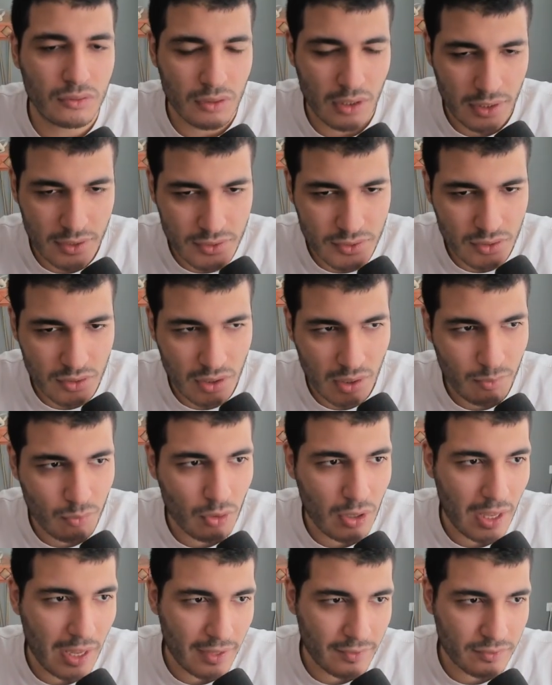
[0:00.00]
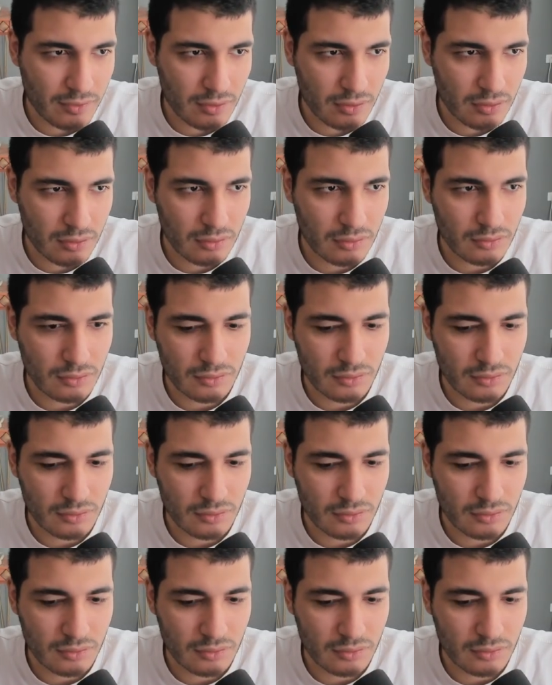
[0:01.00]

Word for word: Instagram will handle